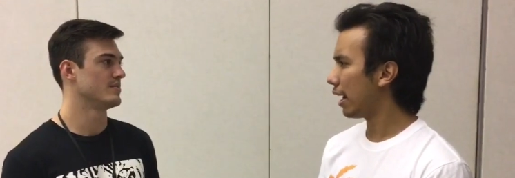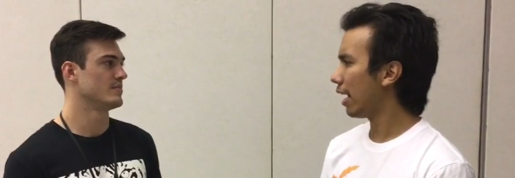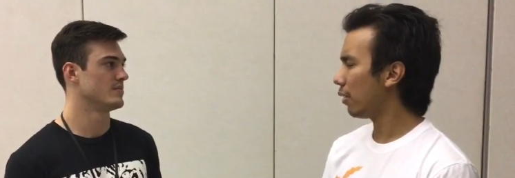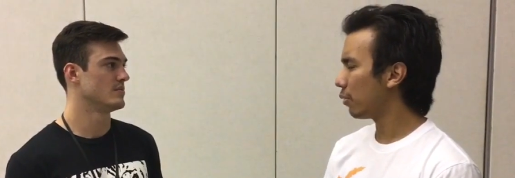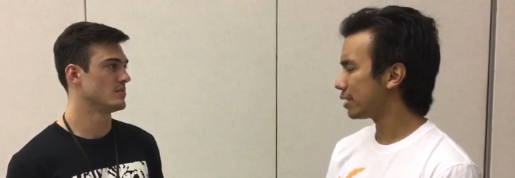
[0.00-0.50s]

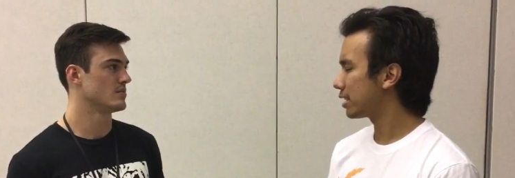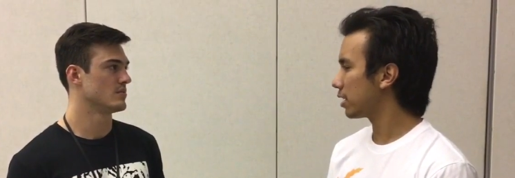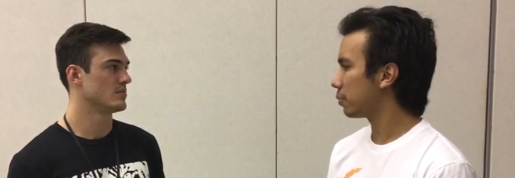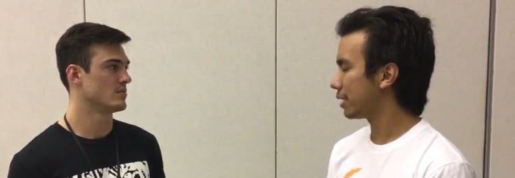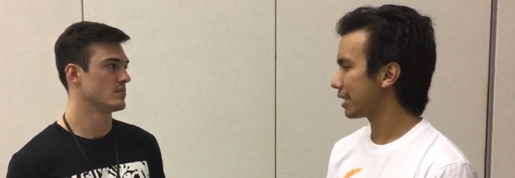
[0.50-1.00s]
Speaker 1: Uh,
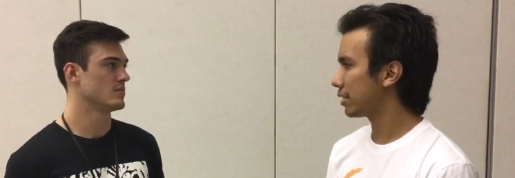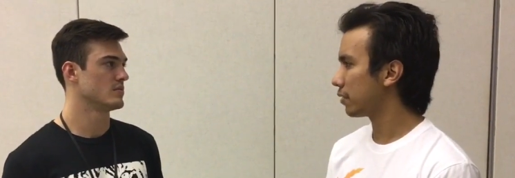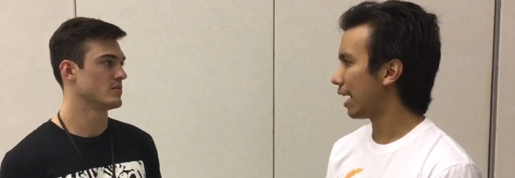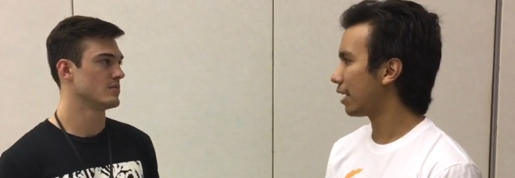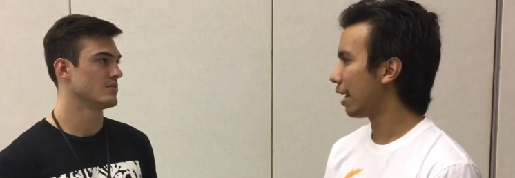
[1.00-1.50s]
what's your
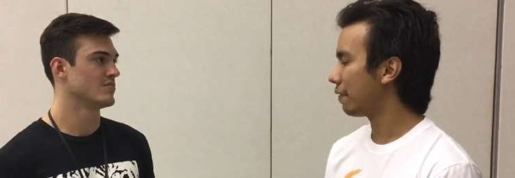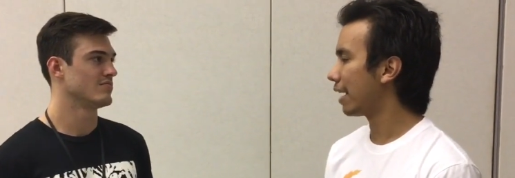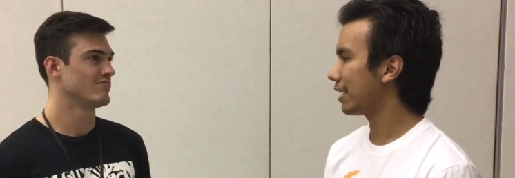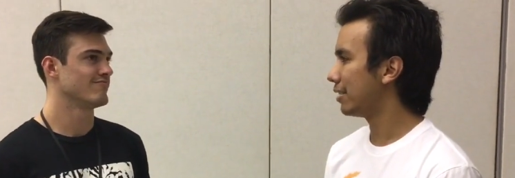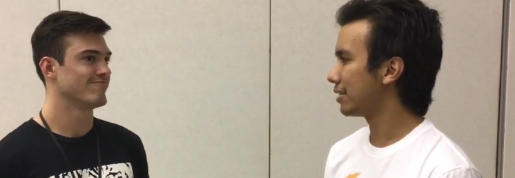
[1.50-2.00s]
prediction for how that
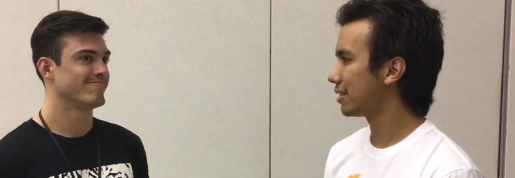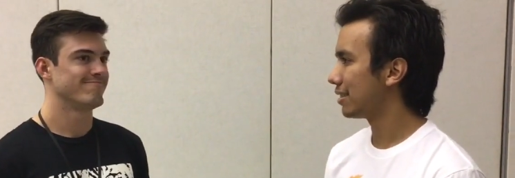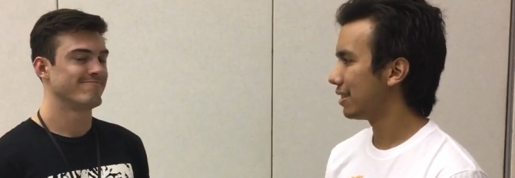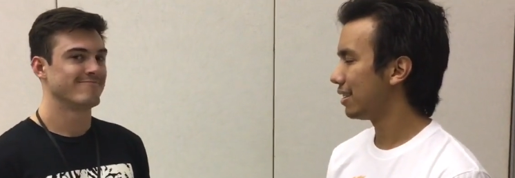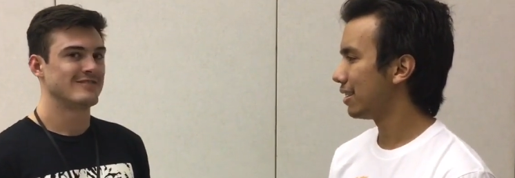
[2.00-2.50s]
fight goes?
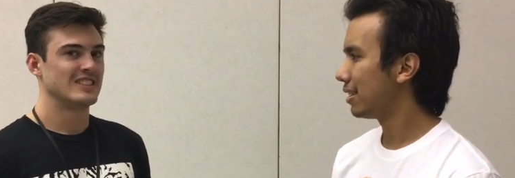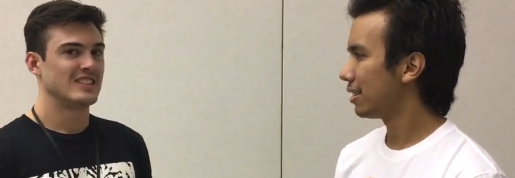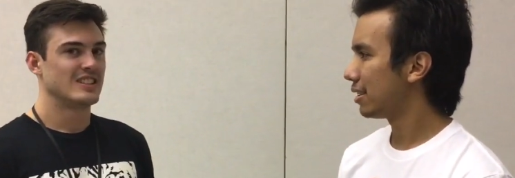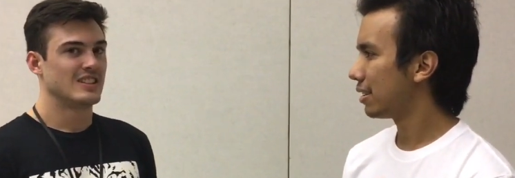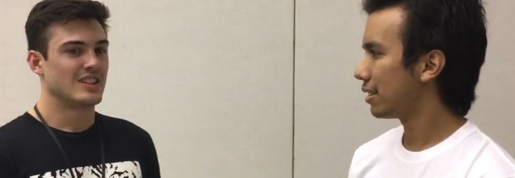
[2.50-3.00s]

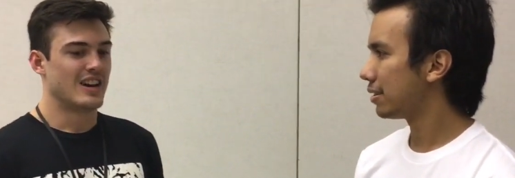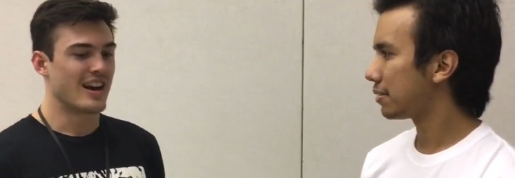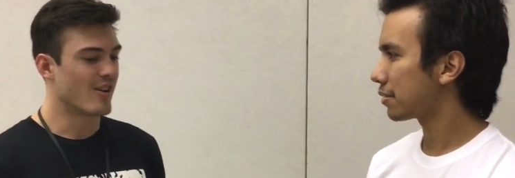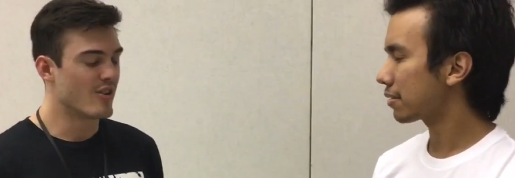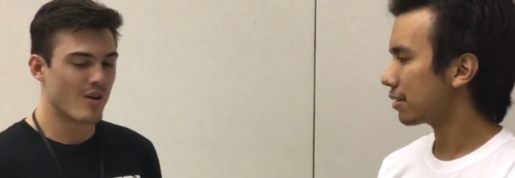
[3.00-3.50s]

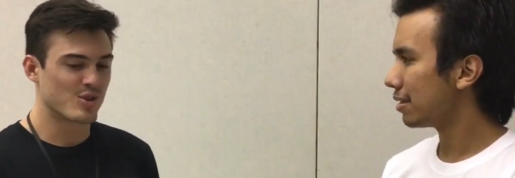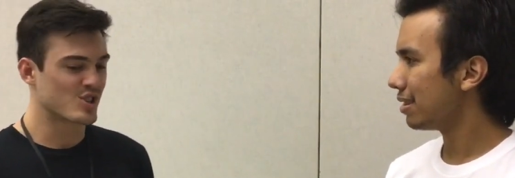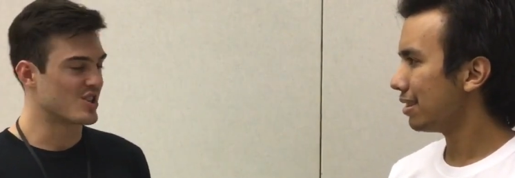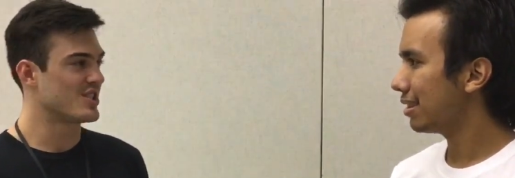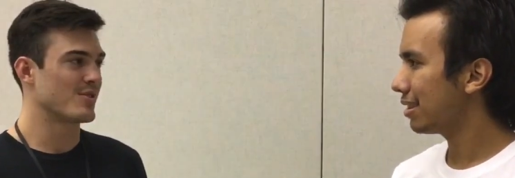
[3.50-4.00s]
Speaker 2: I don't know. I'm
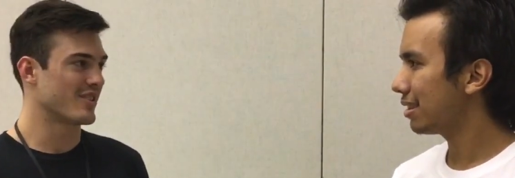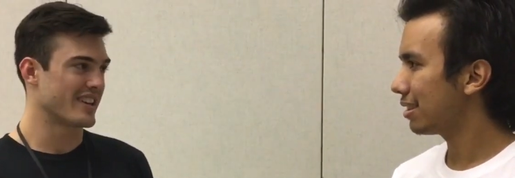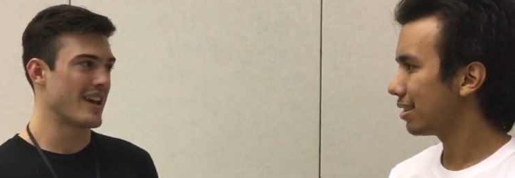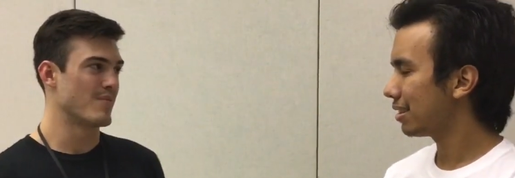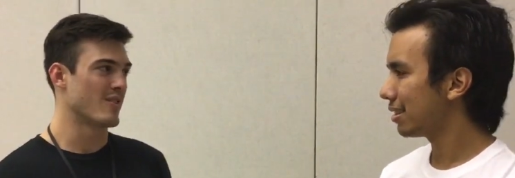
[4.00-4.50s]
just gonna stick
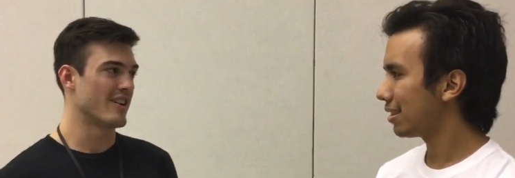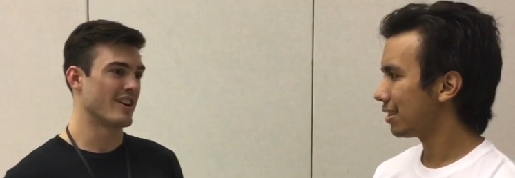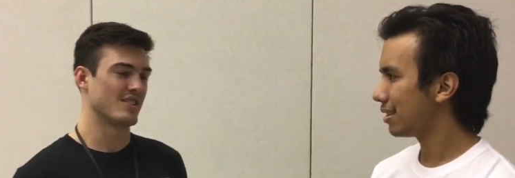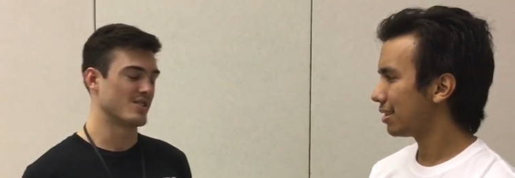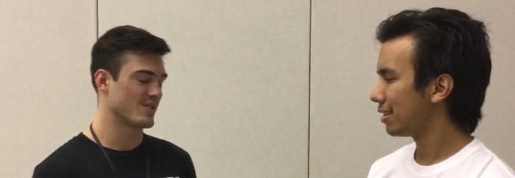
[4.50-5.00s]
with the game
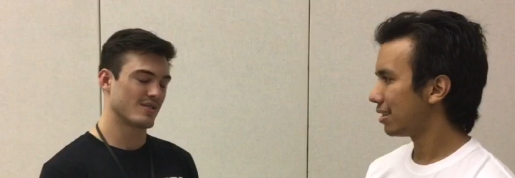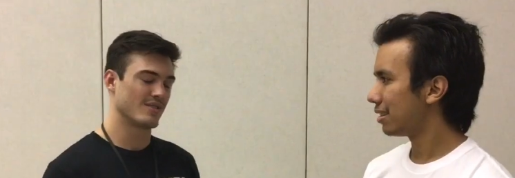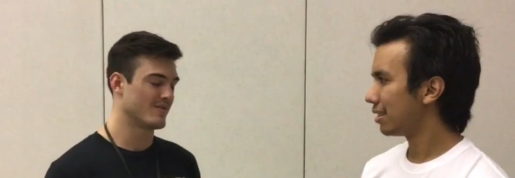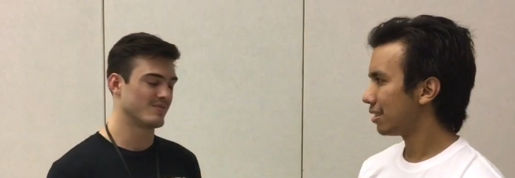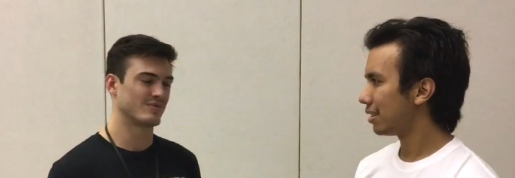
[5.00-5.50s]
plan and
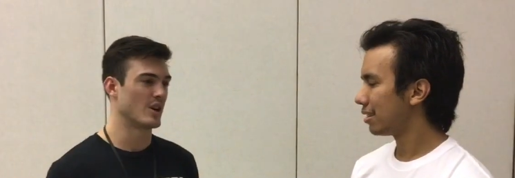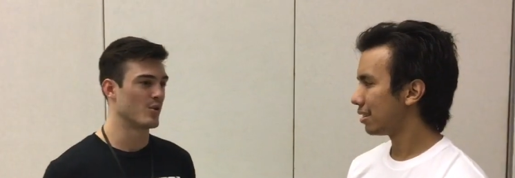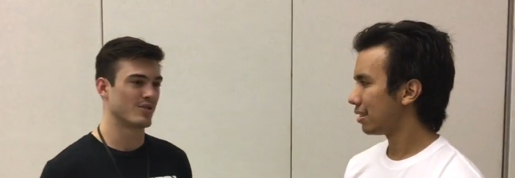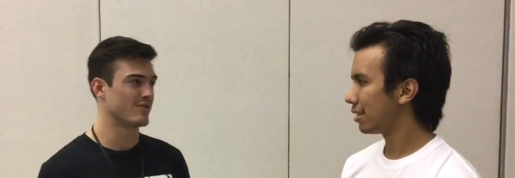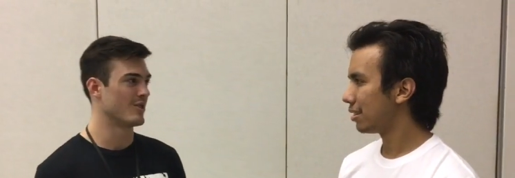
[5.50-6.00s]
just
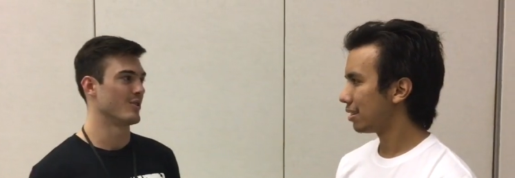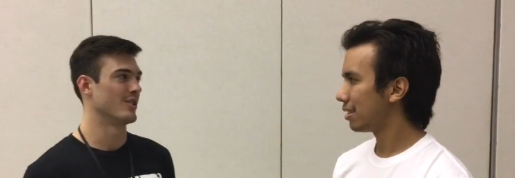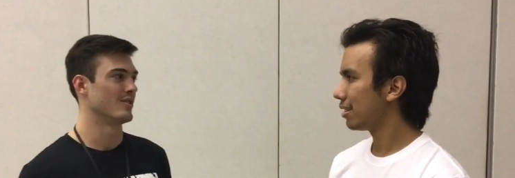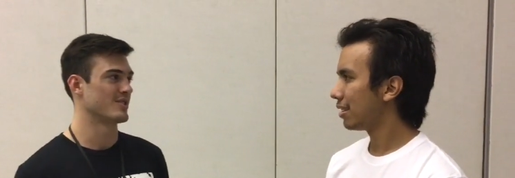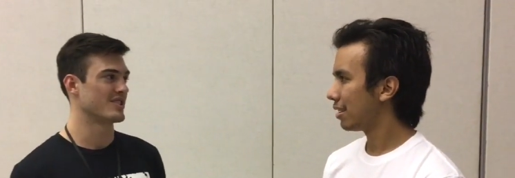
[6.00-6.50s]
go with the flow.
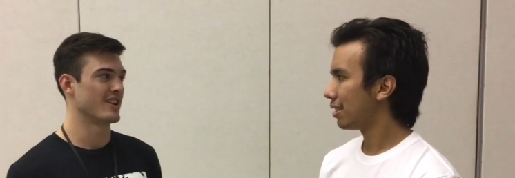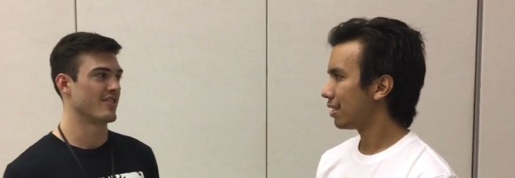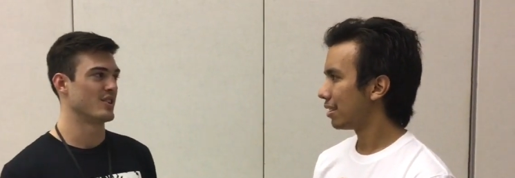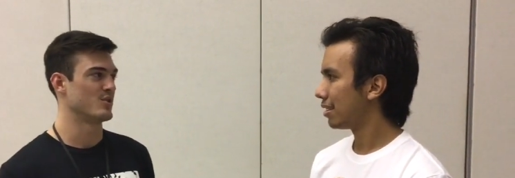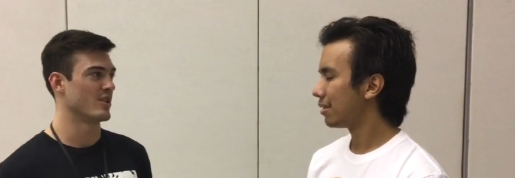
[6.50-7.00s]
You know, just
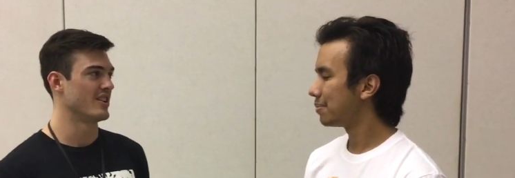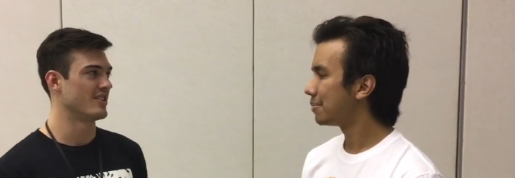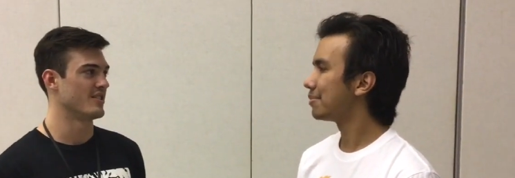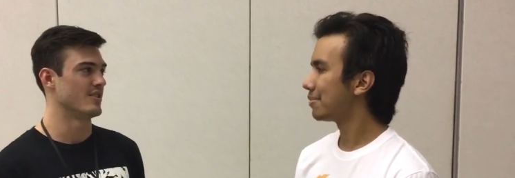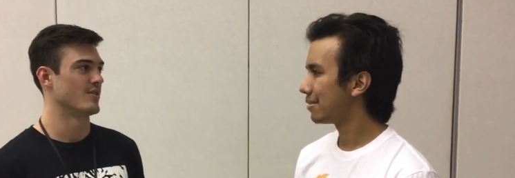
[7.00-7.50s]
get in there, do what I
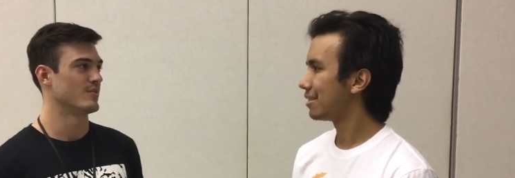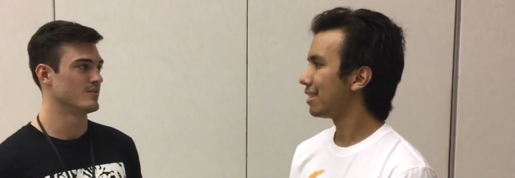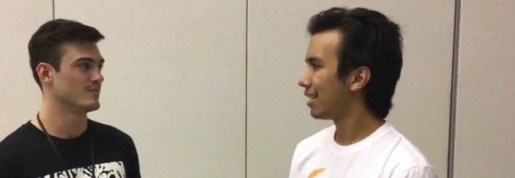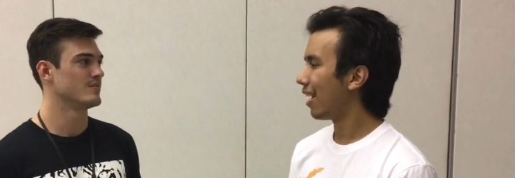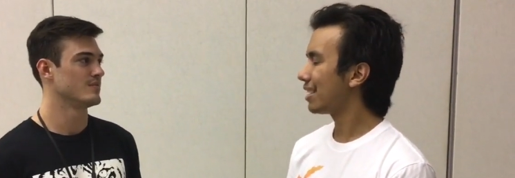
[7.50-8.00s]
need to do.
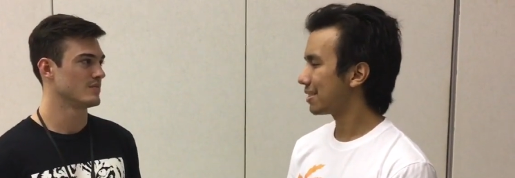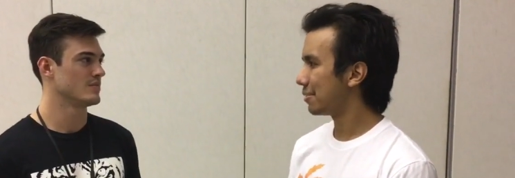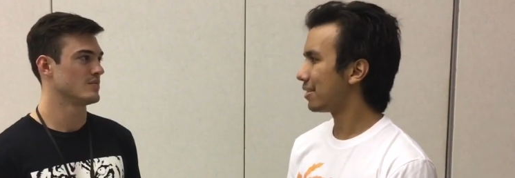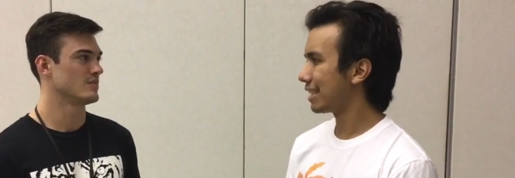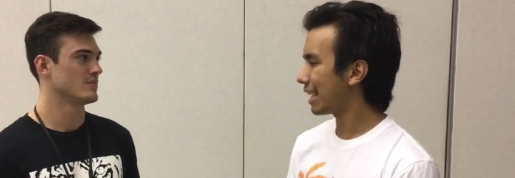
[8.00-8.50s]

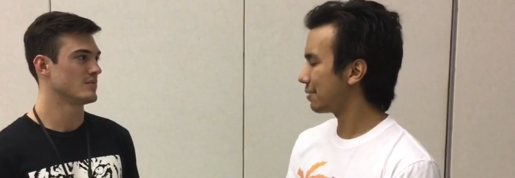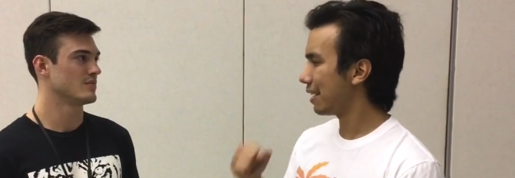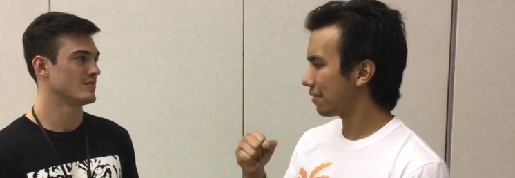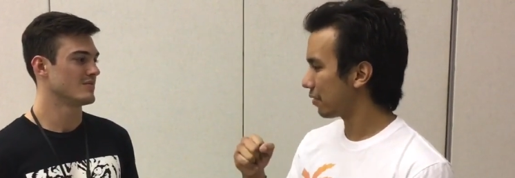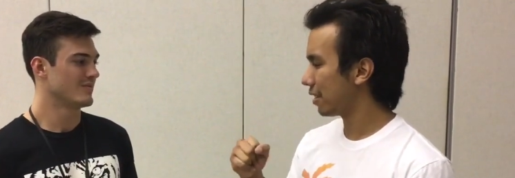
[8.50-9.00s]
Awesome.
Speaker 1: Well, thanks
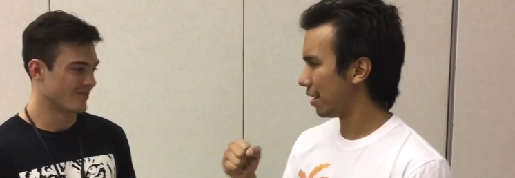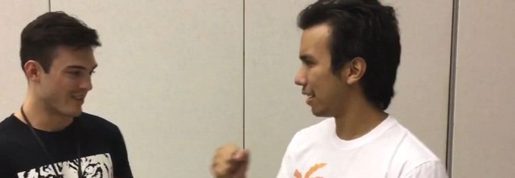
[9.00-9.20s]
for the